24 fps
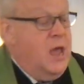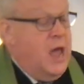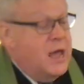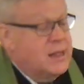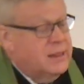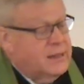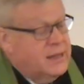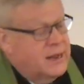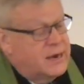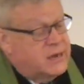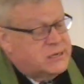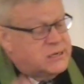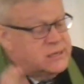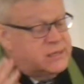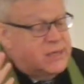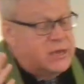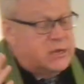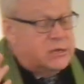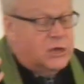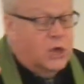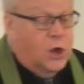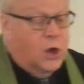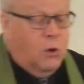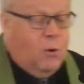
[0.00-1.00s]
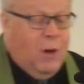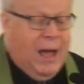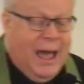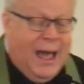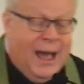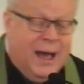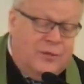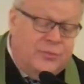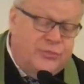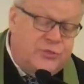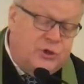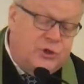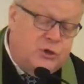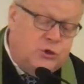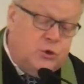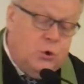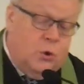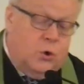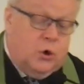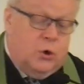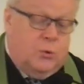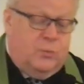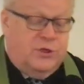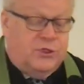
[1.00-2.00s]
And let us then go out the
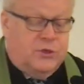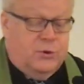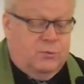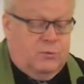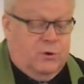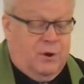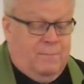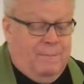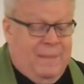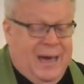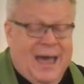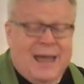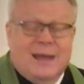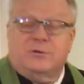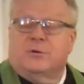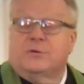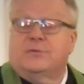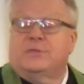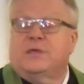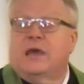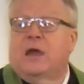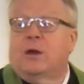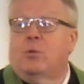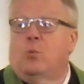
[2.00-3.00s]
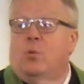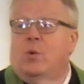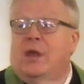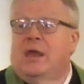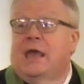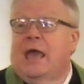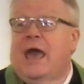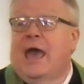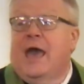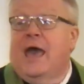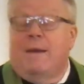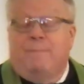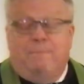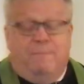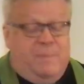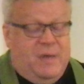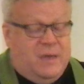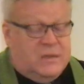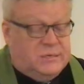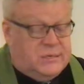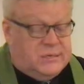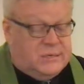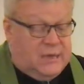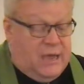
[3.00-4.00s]
door with the reminder that we have
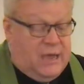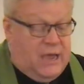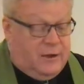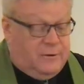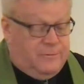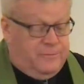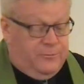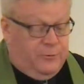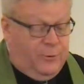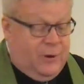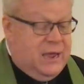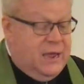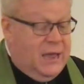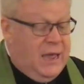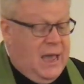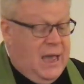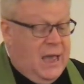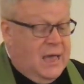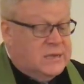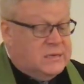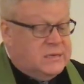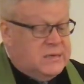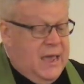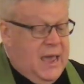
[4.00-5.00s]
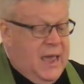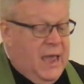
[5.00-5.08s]
been set free as